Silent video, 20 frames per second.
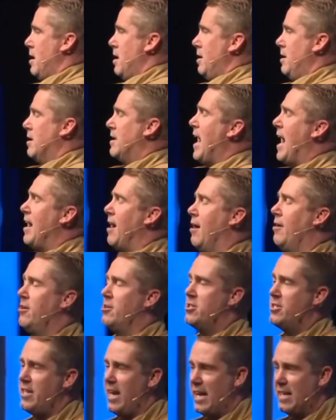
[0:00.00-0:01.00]
You got to
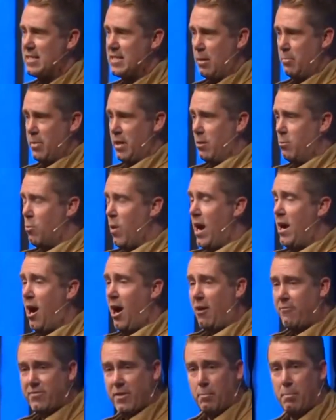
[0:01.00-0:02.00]
understand something right
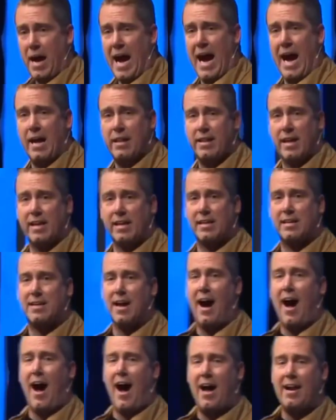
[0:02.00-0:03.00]
off the bat, that
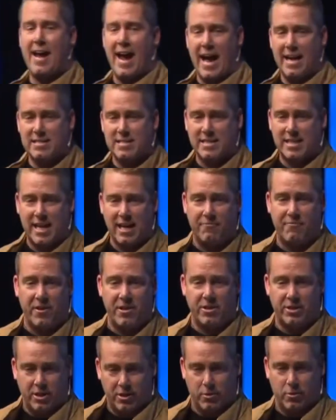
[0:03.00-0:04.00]
God has
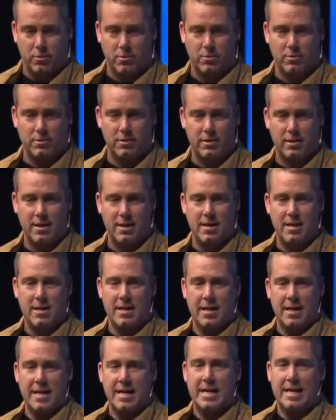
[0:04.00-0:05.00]
given you
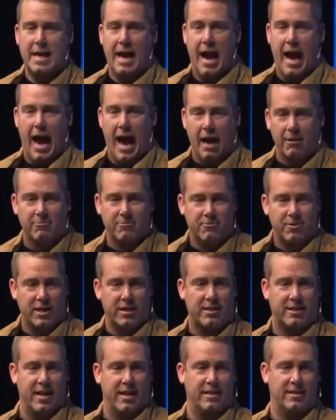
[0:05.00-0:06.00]

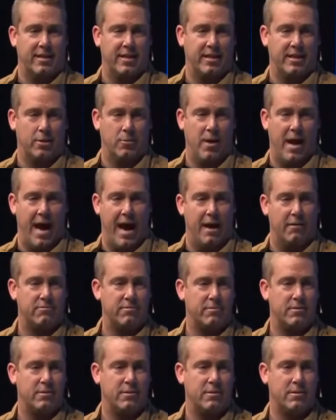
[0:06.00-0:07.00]
everything that you have.
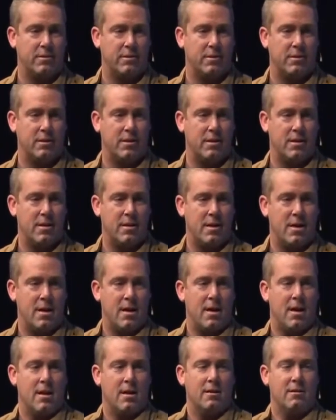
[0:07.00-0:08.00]

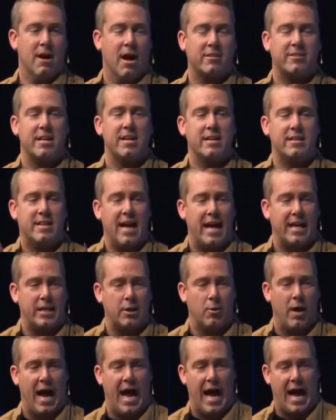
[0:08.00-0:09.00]
Nothing that
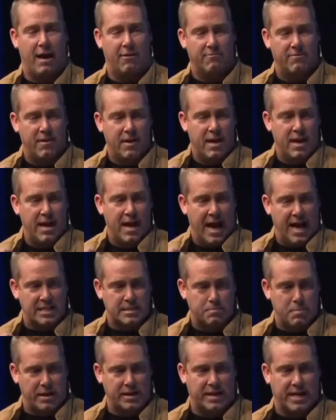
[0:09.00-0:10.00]
you have has
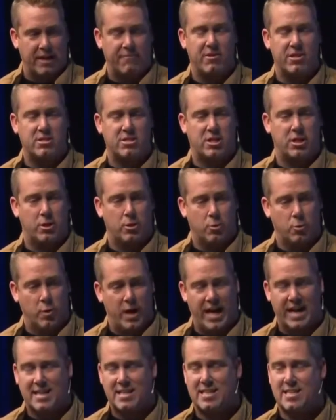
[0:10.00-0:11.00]
been given to you
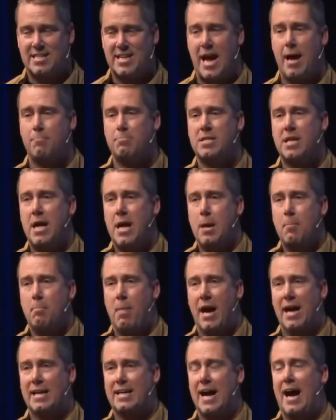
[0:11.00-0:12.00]
except
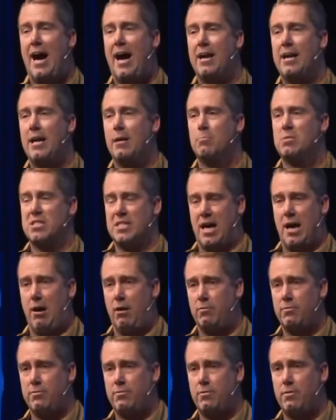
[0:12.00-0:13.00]
by God
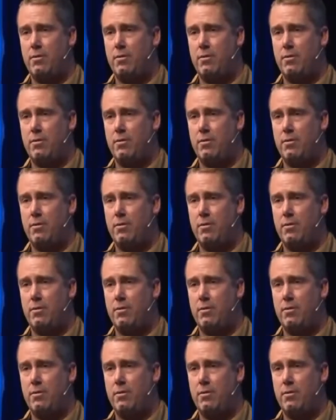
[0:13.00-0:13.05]
himself.